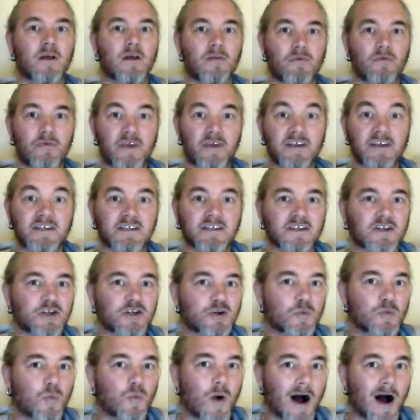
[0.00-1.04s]
This is a
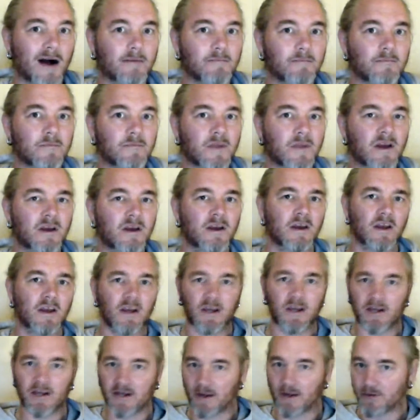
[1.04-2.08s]
schwa.
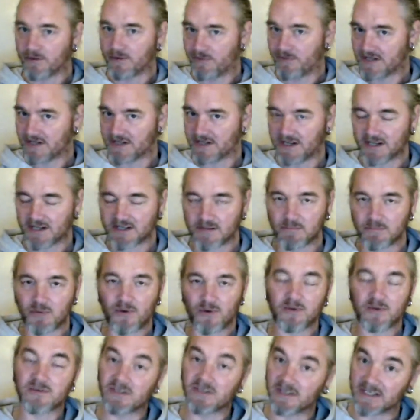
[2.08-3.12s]
Now the reason it's
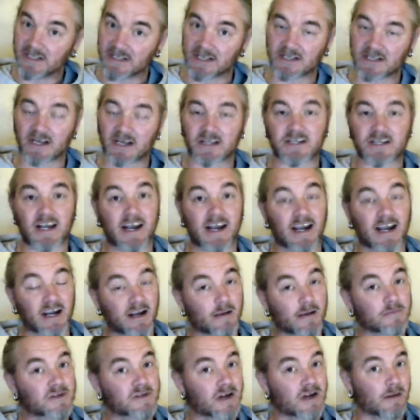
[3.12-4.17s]
important is, as I say, it
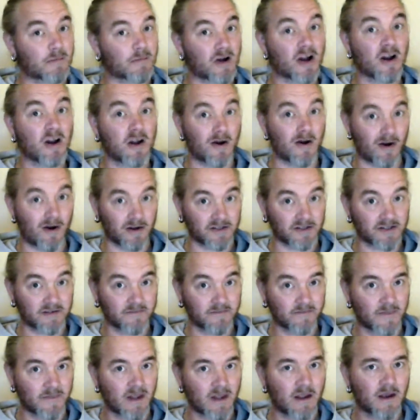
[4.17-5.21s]
comes up a lot.
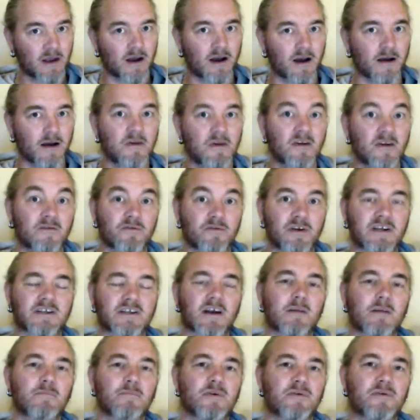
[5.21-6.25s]
For
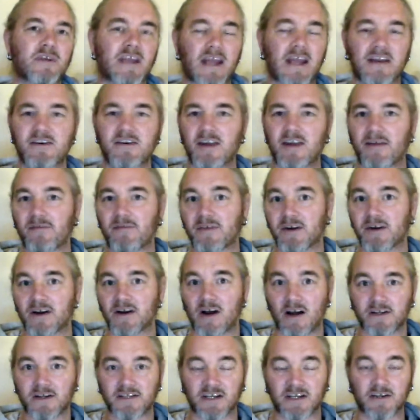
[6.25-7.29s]
example, the indefinite
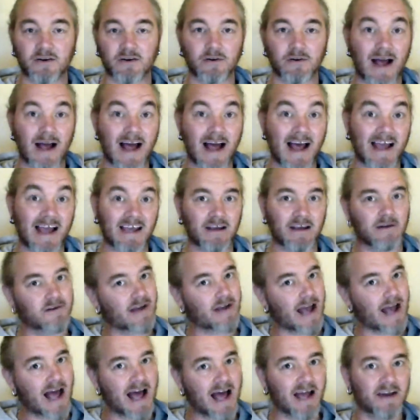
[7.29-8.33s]
article a and
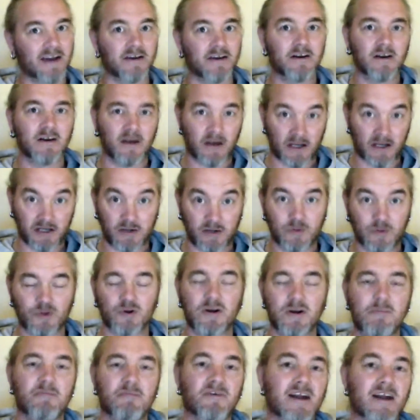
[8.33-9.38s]
an are
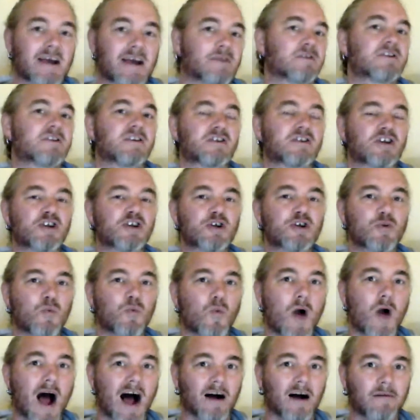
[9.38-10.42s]
usually pronounced as a
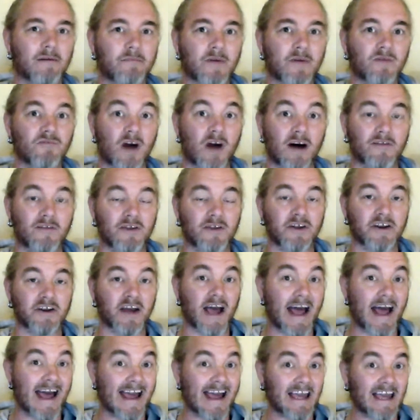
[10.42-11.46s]
schwa rather than
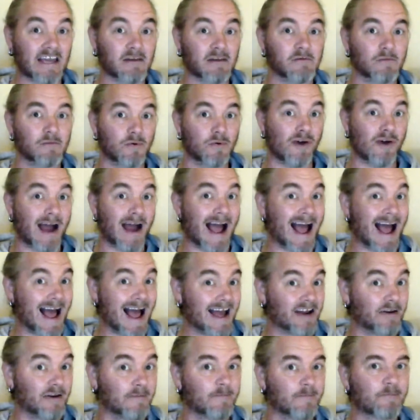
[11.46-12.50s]
a or a
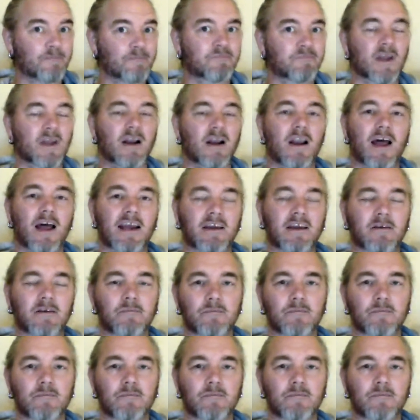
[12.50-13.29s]
an, like